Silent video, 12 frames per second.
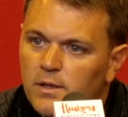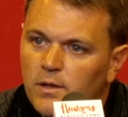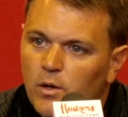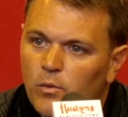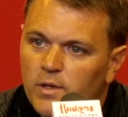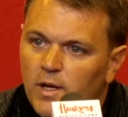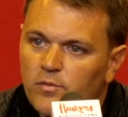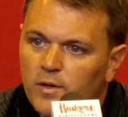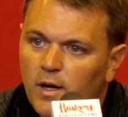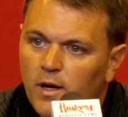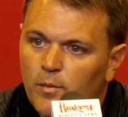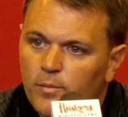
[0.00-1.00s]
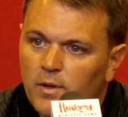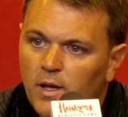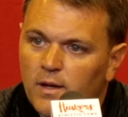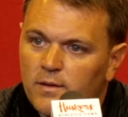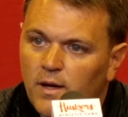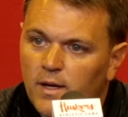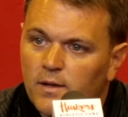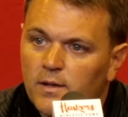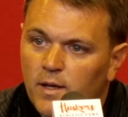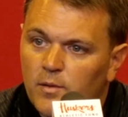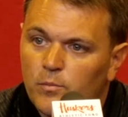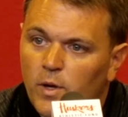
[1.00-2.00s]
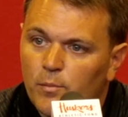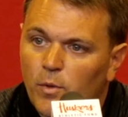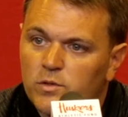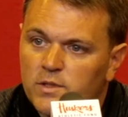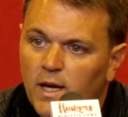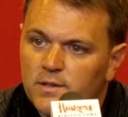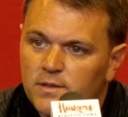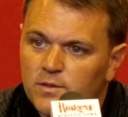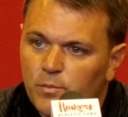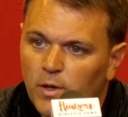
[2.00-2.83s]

you know, would definitely help a lot of time in most cases.